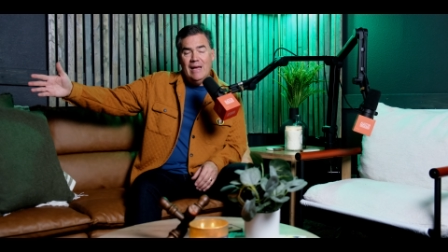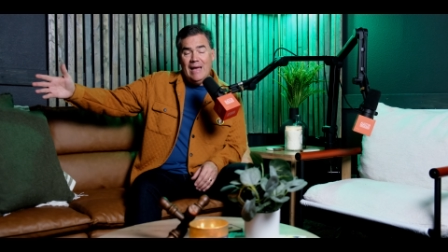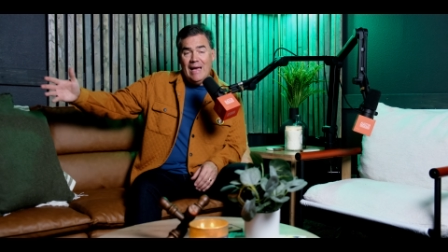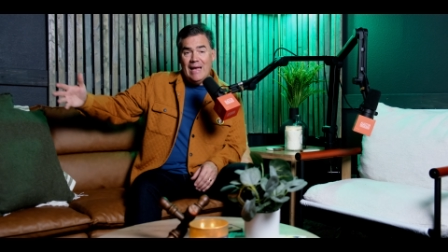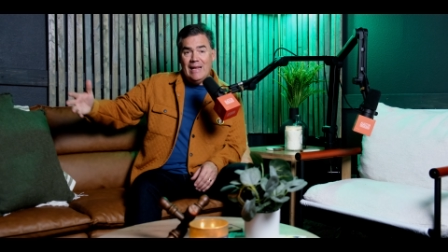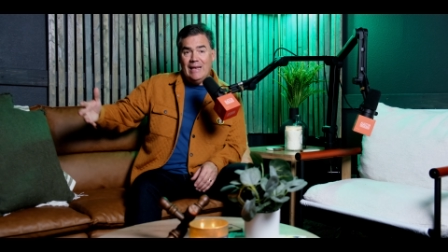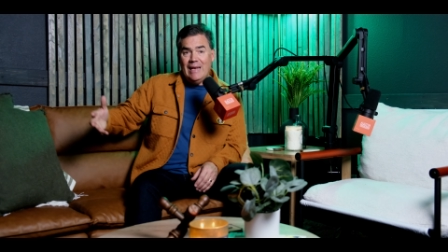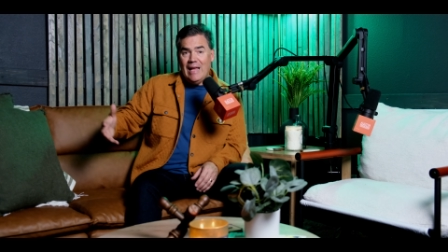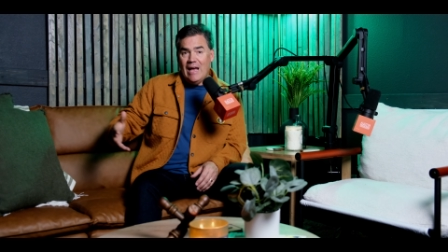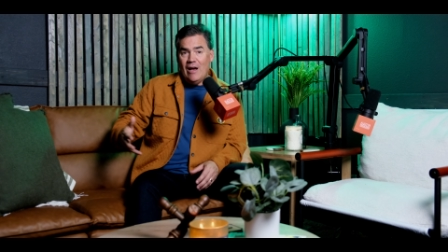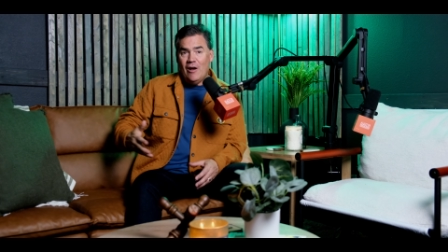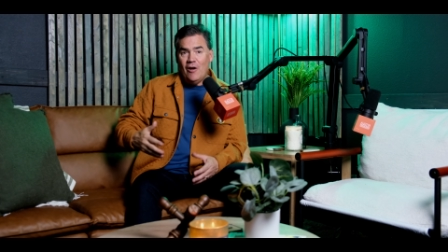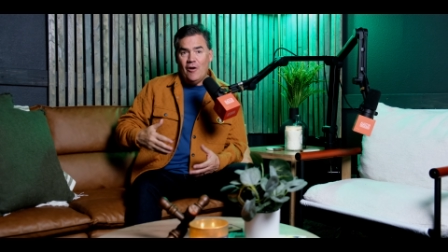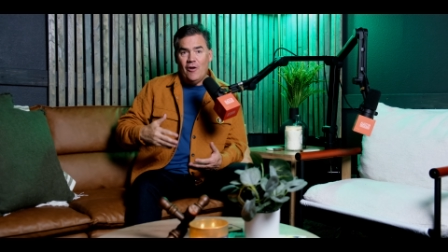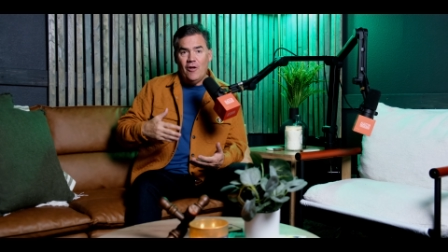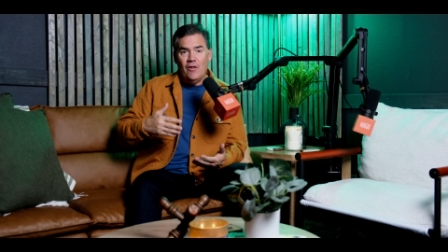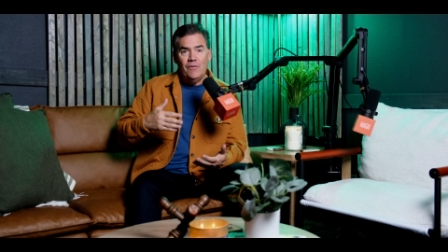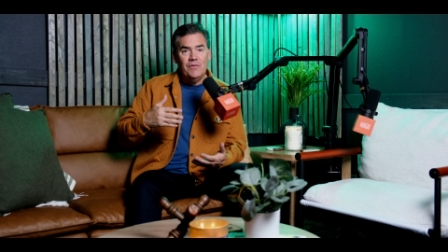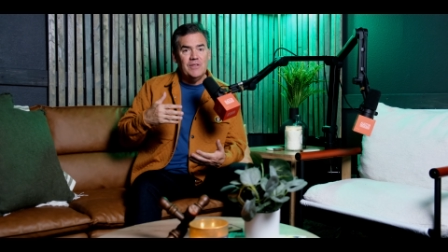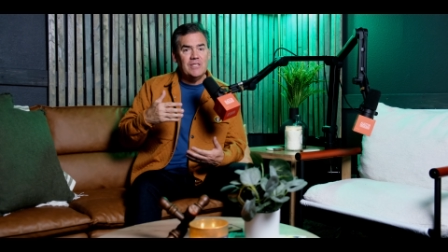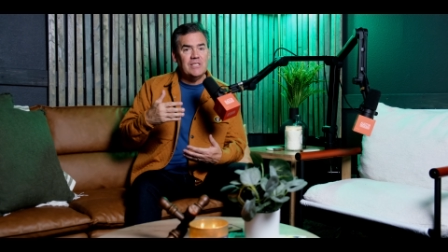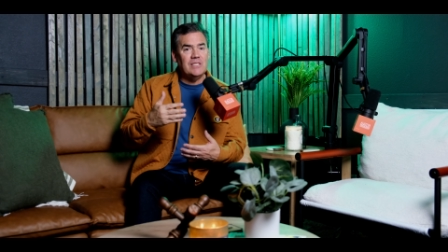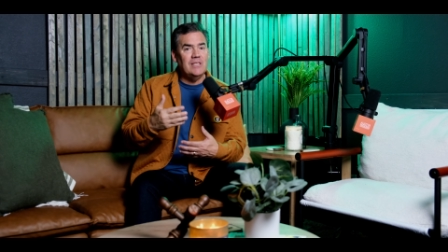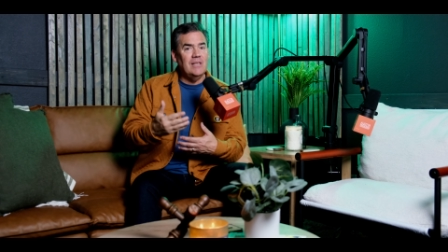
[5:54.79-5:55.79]
And now all
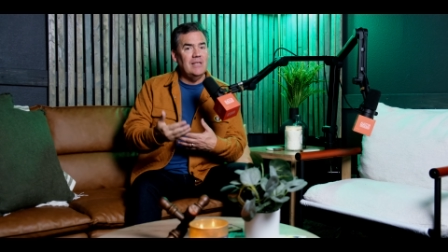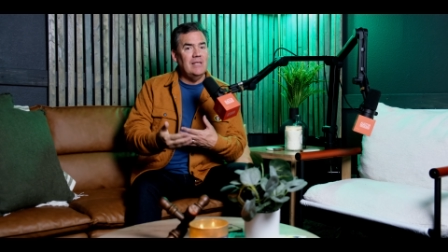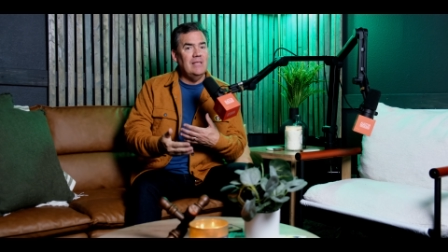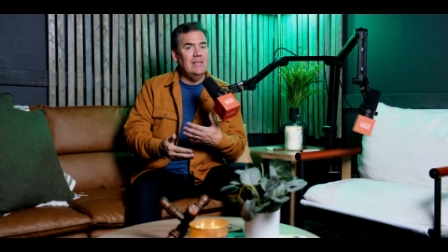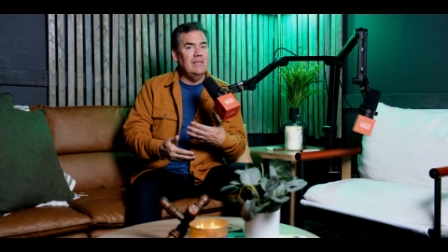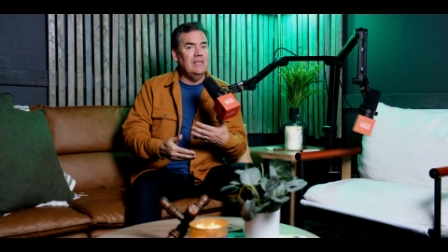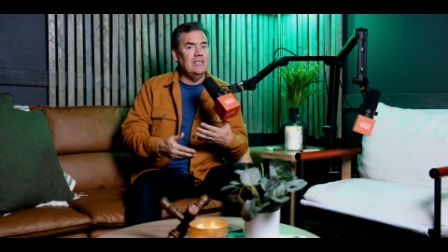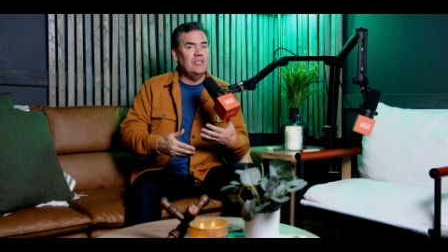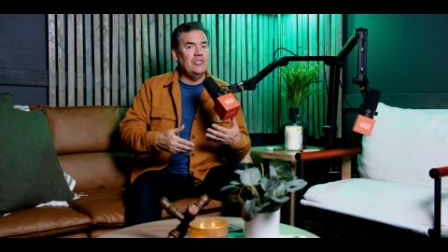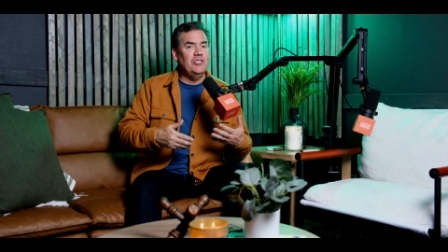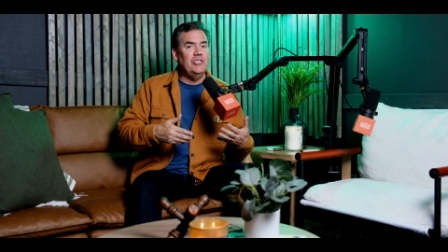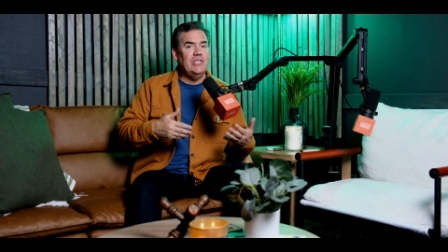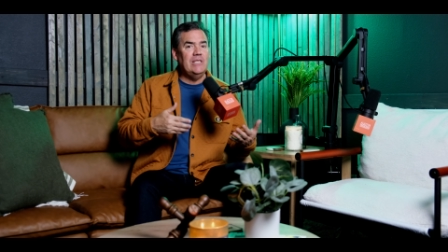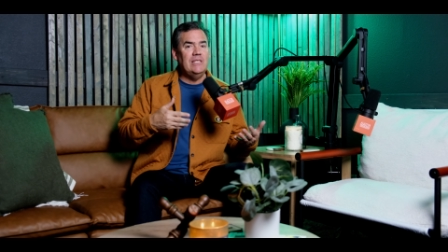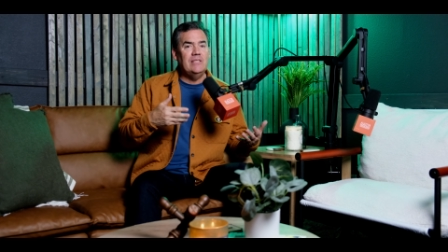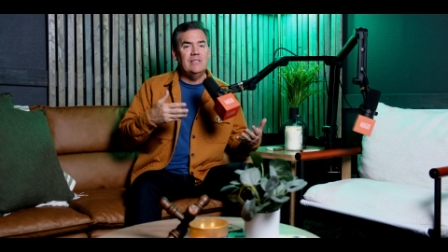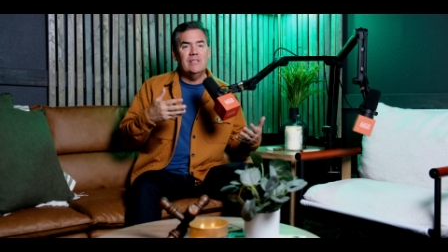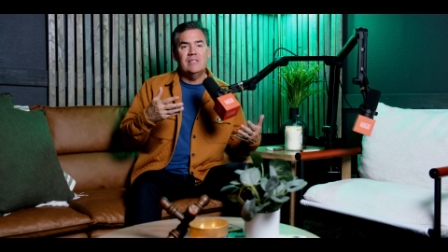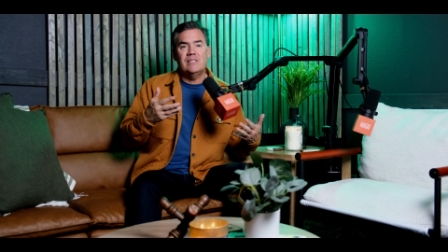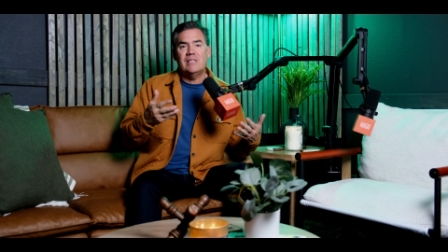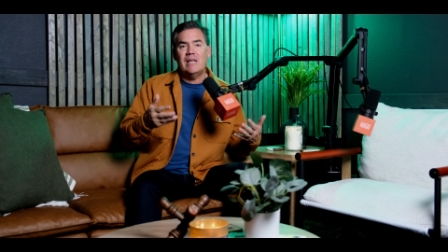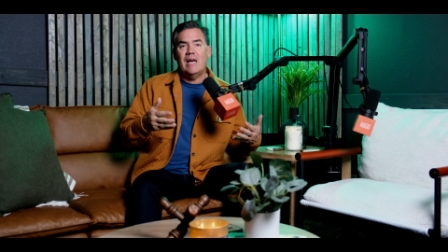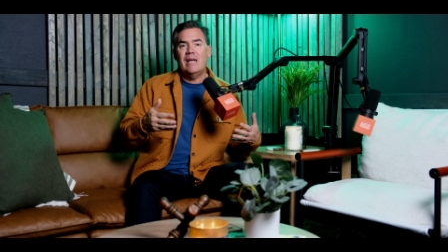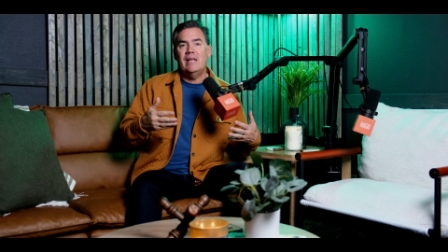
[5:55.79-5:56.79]
of a sudden, this
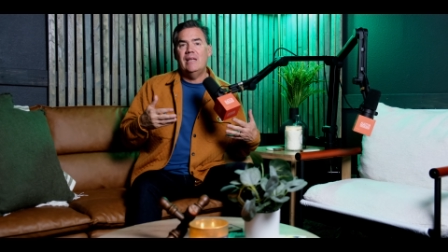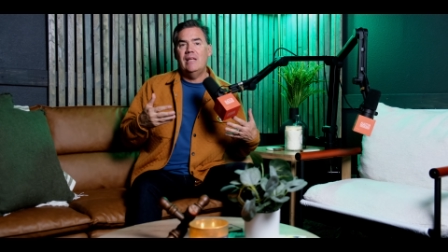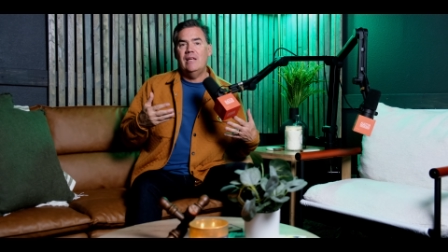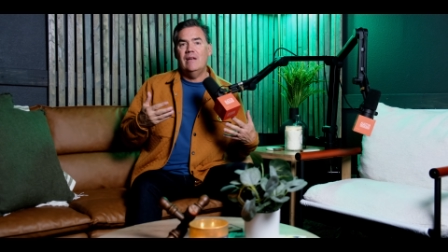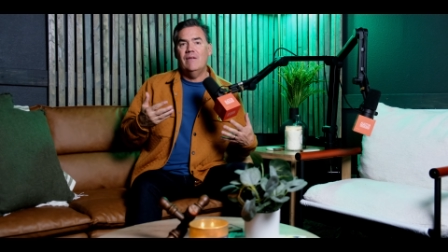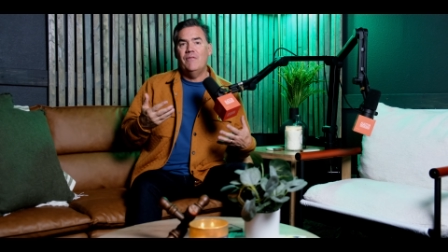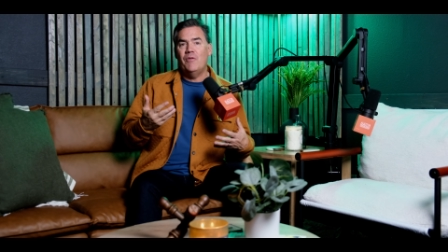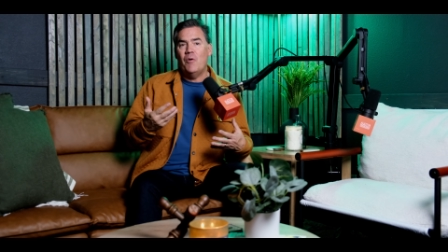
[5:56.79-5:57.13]
Jesus idea